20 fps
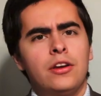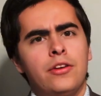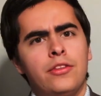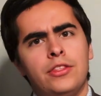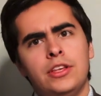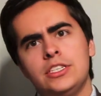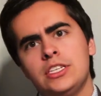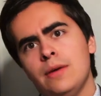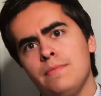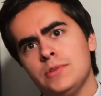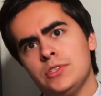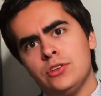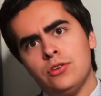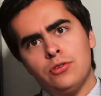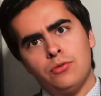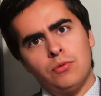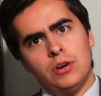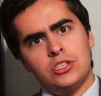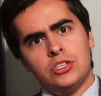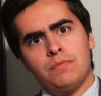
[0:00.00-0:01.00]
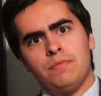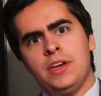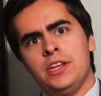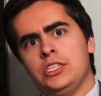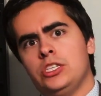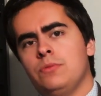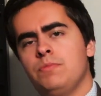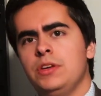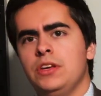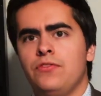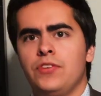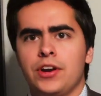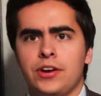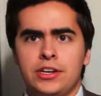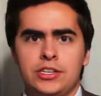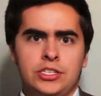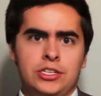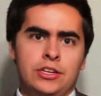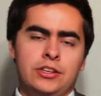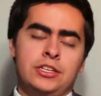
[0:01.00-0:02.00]
This episode wasn't meant to be
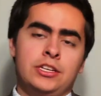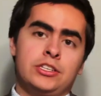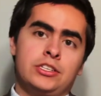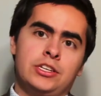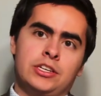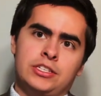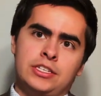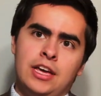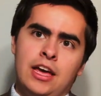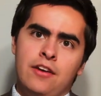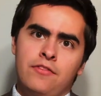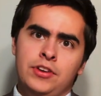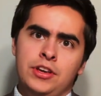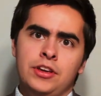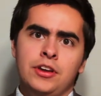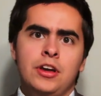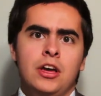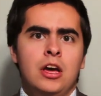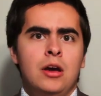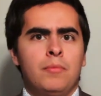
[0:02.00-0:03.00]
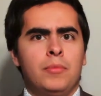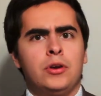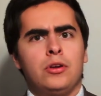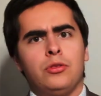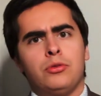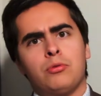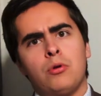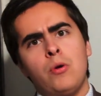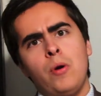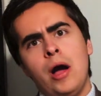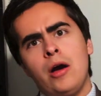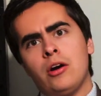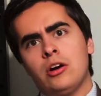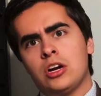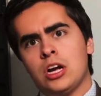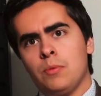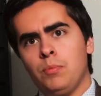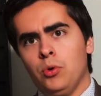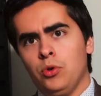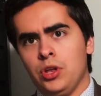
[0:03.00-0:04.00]
very statistics heavy, but I'll throw out a
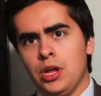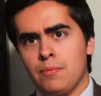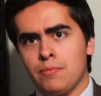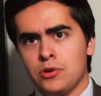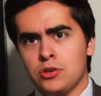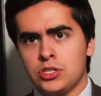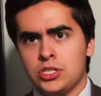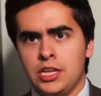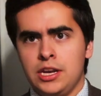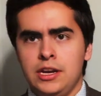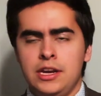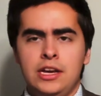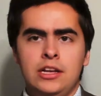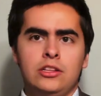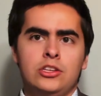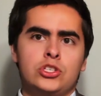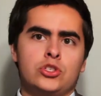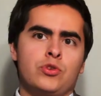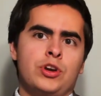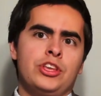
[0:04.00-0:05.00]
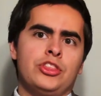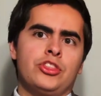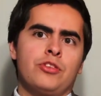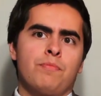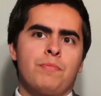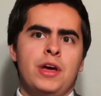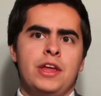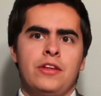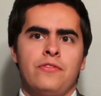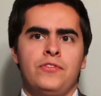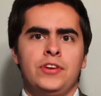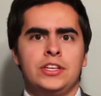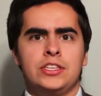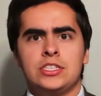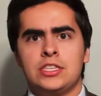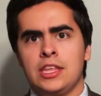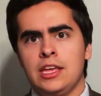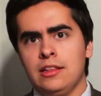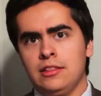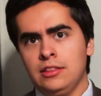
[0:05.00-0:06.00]
couple numbers that illustrate the
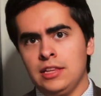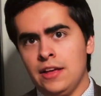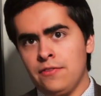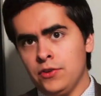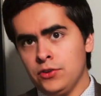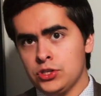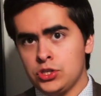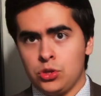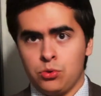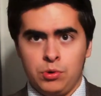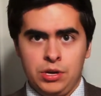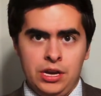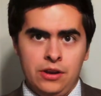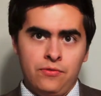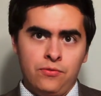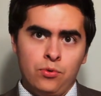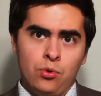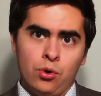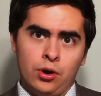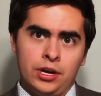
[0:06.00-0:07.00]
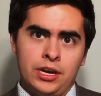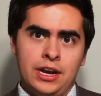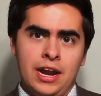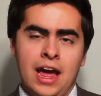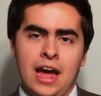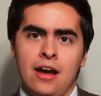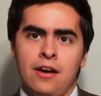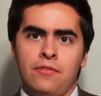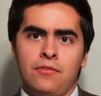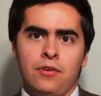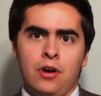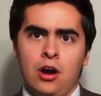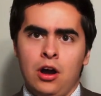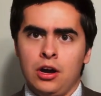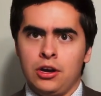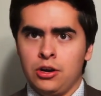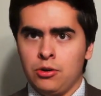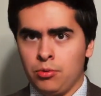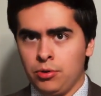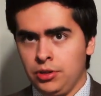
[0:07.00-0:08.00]
benefits that levels 3 and 4 can have
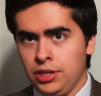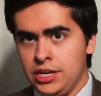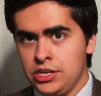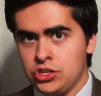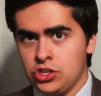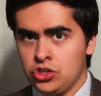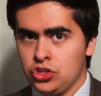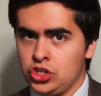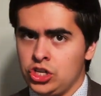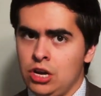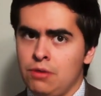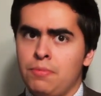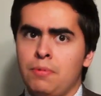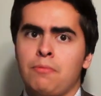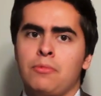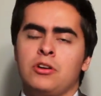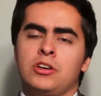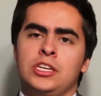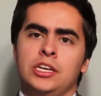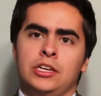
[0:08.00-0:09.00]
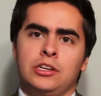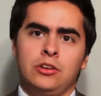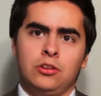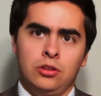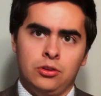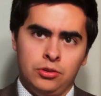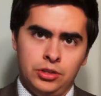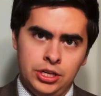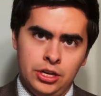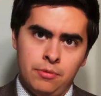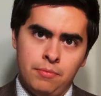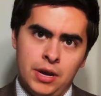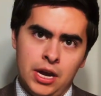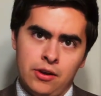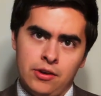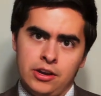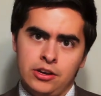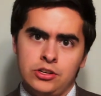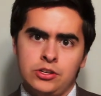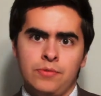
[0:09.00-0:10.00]
on a relationship, particularly a
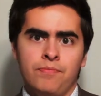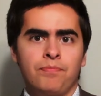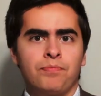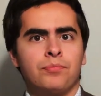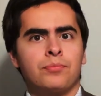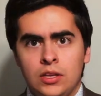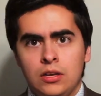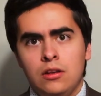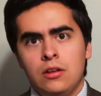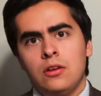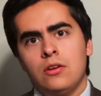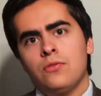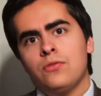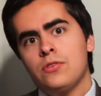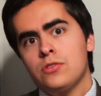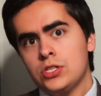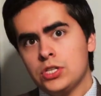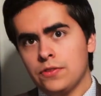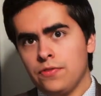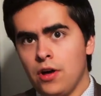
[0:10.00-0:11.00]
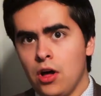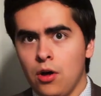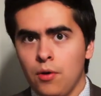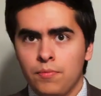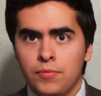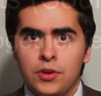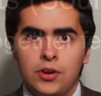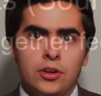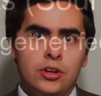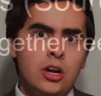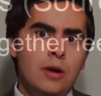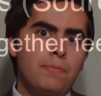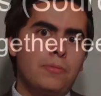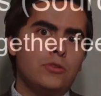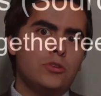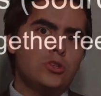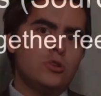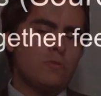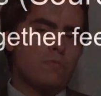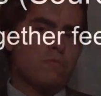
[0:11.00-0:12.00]
marriage. First of all, couples who